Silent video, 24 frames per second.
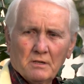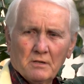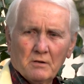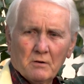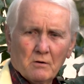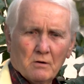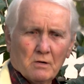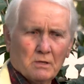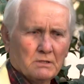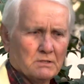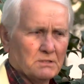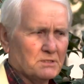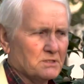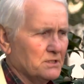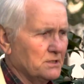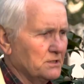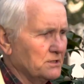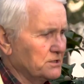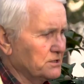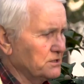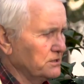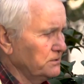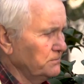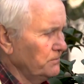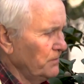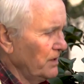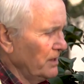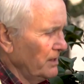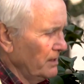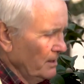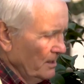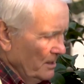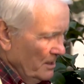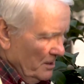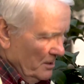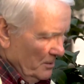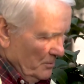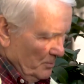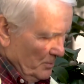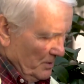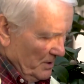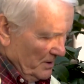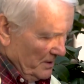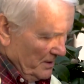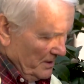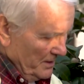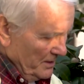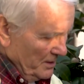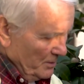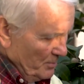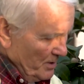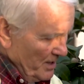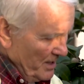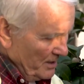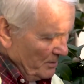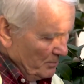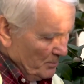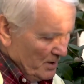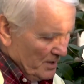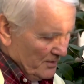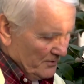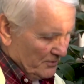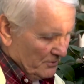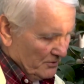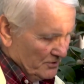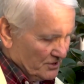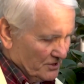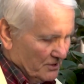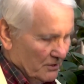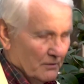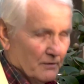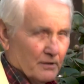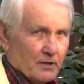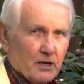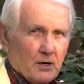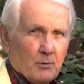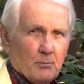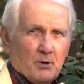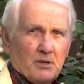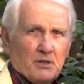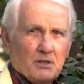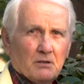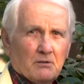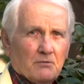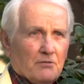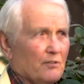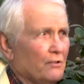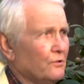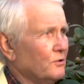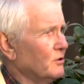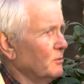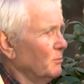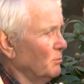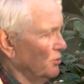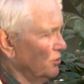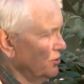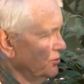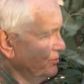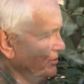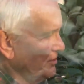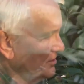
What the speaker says: the early season, but in about a month or so it'll be in full bloom. You